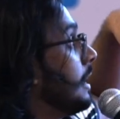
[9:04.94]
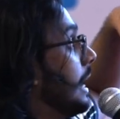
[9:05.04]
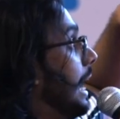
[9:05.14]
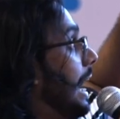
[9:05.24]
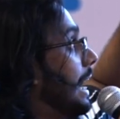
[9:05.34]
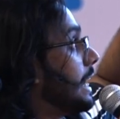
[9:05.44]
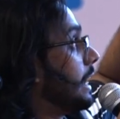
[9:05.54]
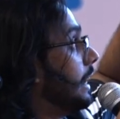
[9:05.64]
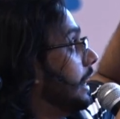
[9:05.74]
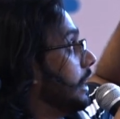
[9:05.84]
And
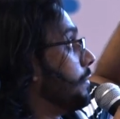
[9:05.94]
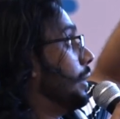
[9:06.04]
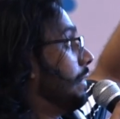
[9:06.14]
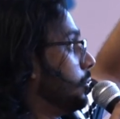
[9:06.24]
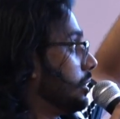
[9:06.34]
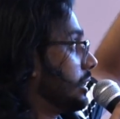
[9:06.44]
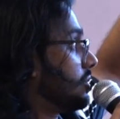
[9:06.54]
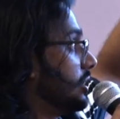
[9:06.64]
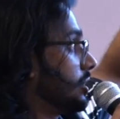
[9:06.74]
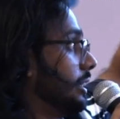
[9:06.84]
if you have user
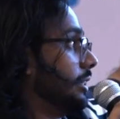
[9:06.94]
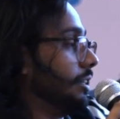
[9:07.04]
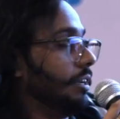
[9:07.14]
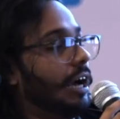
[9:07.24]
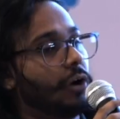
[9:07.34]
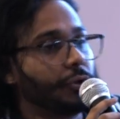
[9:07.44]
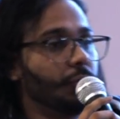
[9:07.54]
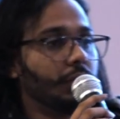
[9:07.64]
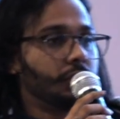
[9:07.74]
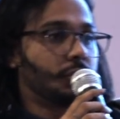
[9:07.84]
registration, how do you
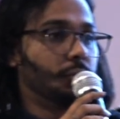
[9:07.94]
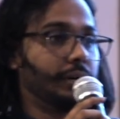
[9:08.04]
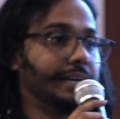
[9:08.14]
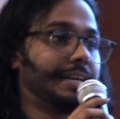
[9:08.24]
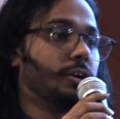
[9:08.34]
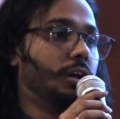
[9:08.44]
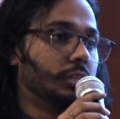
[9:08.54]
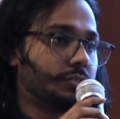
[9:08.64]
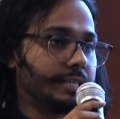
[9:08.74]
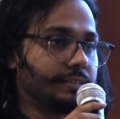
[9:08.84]
want to store it and all
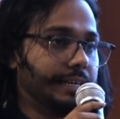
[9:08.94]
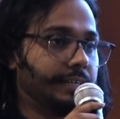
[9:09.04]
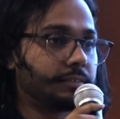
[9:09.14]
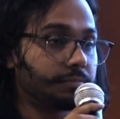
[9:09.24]
those things, right?